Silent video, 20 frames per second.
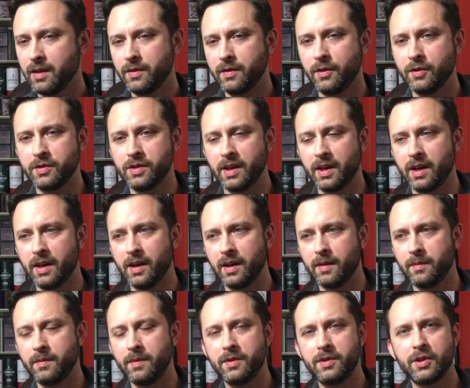There's
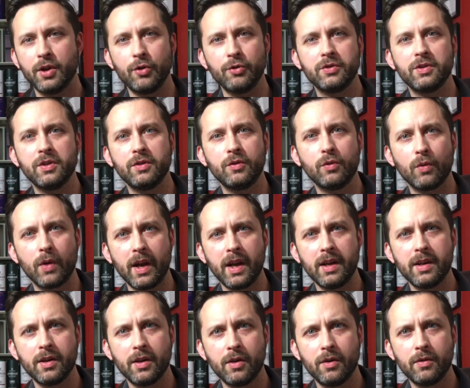that toasted
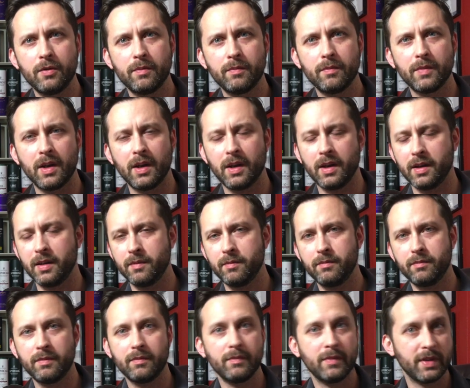gray note.
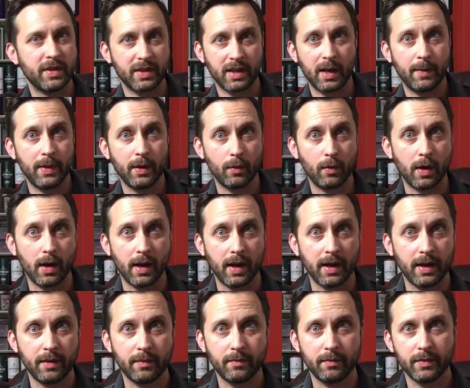It's got to be a
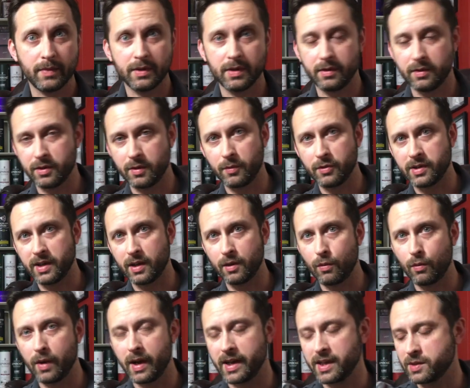rye. It's almost like a
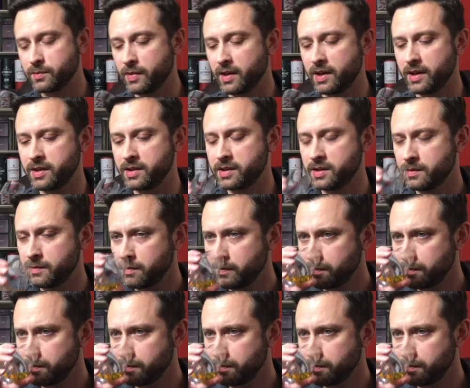rye spice.